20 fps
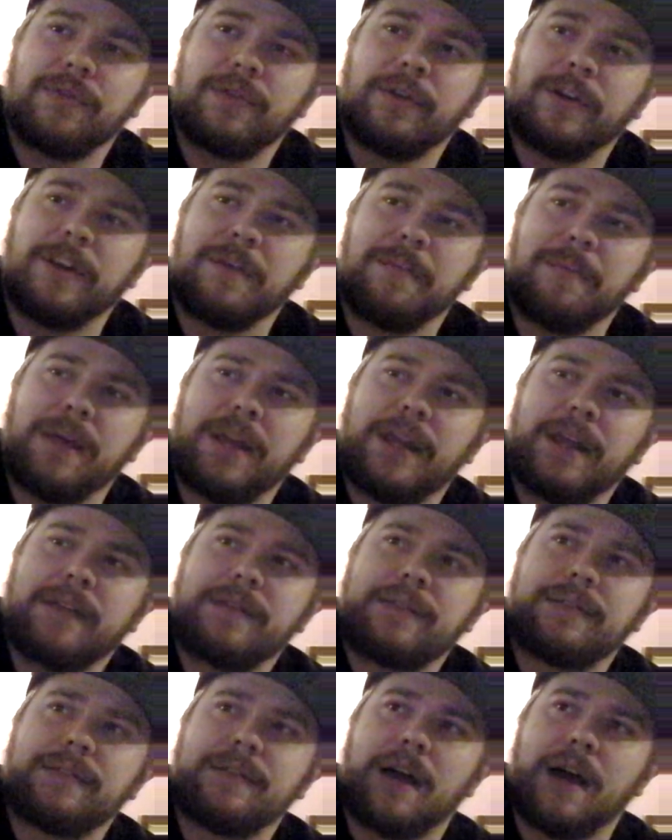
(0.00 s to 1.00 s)
30
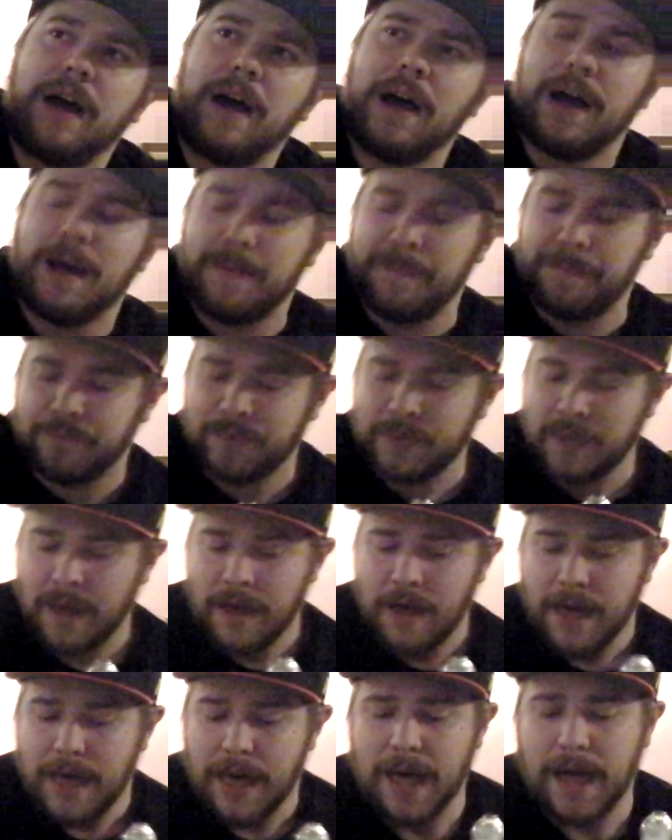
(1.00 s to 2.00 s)
minutes. And
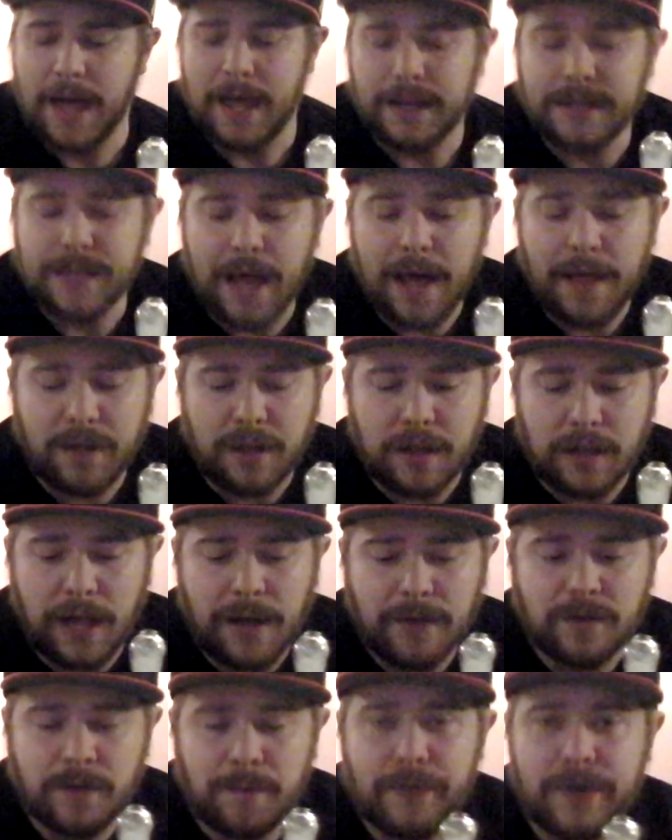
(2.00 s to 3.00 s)
yeah, the
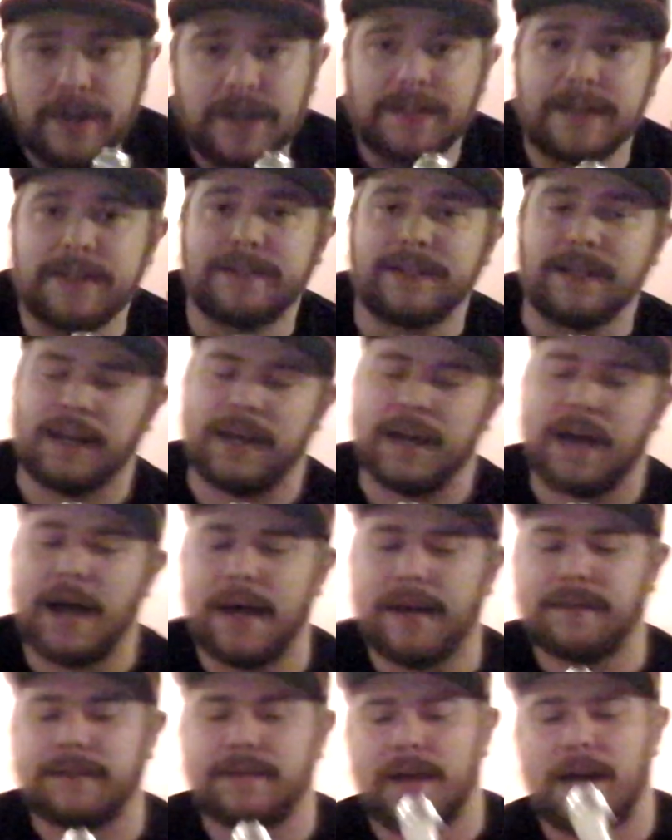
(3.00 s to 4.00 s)
clouds are pretty decent,
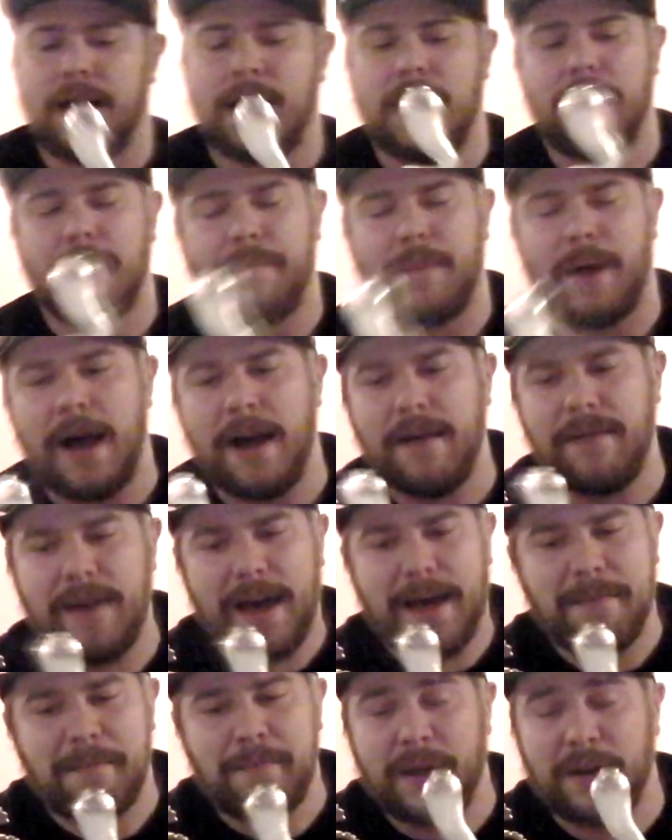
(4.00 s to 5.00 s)
guys. I've
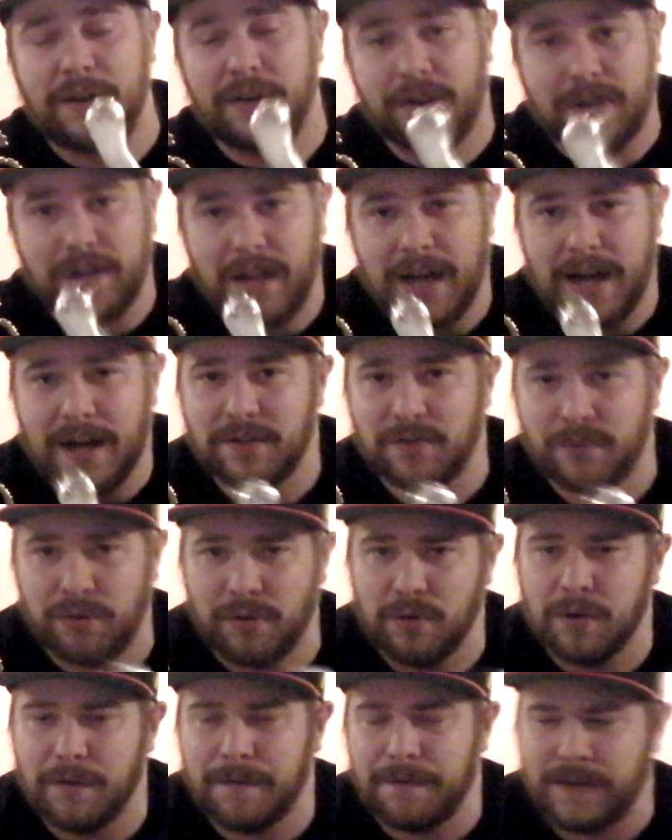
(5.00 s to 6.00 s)
had bigger clouds with
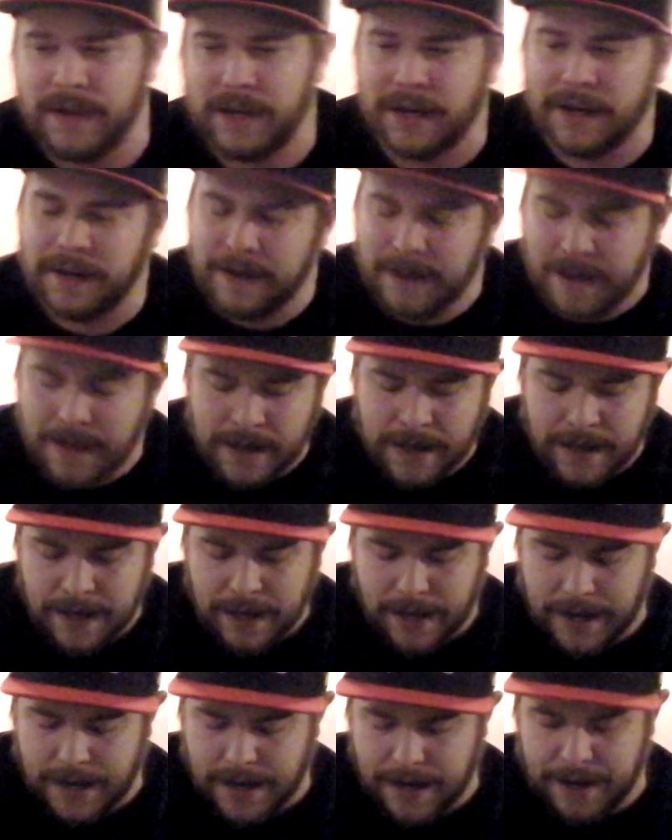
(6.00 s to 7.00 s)
Hookahfina.
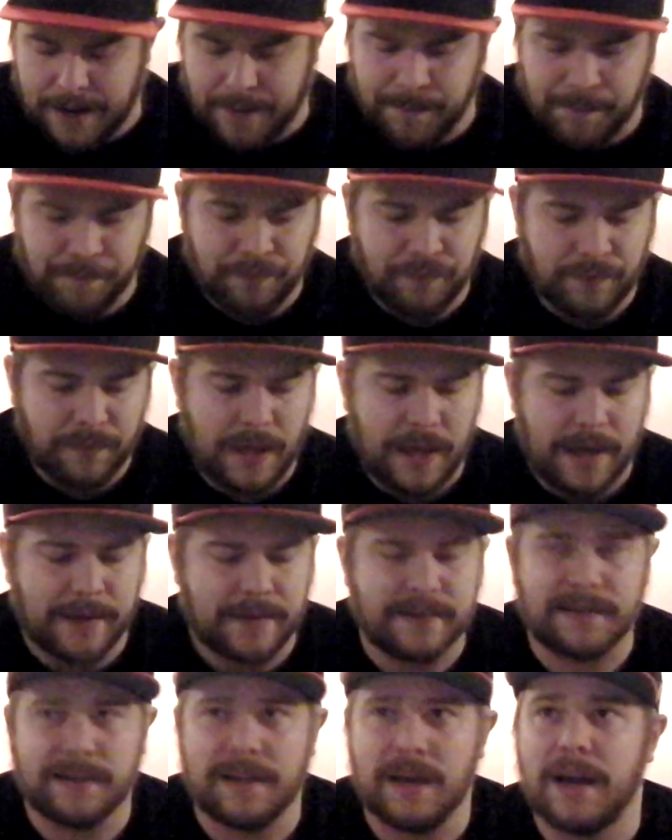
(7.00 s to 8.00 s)

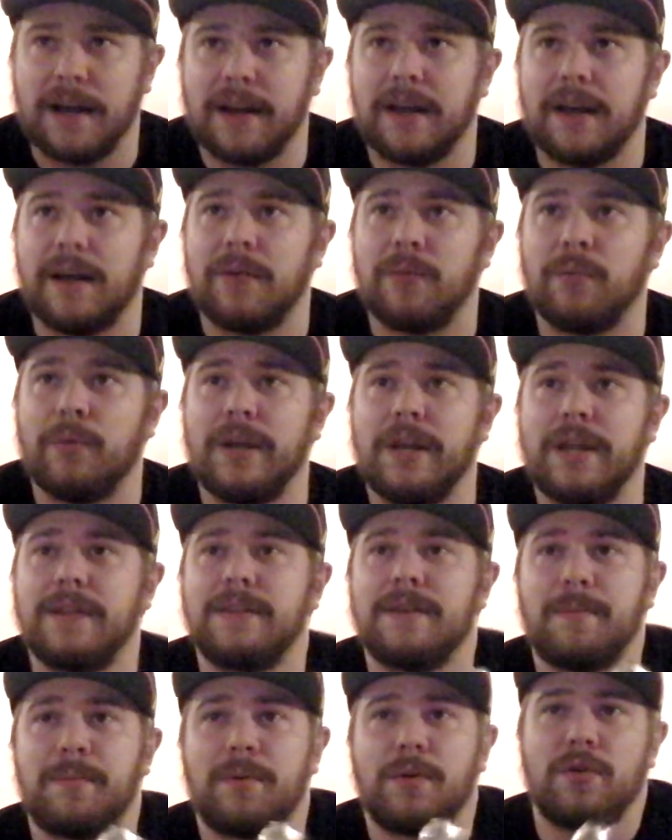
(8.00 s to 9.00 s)
It's kind of, we need
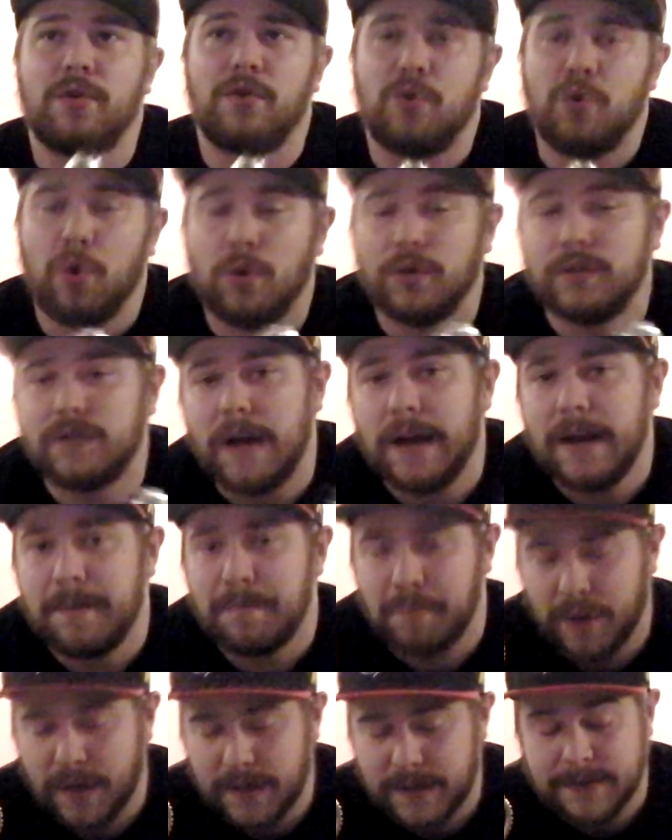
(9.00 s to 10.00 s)
to put new coals on
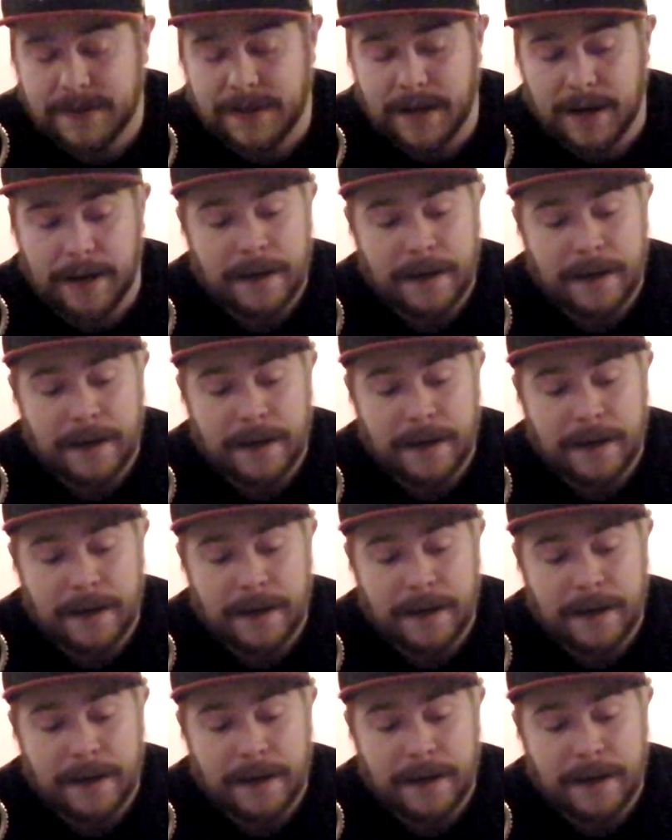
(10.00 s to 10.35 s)
it, but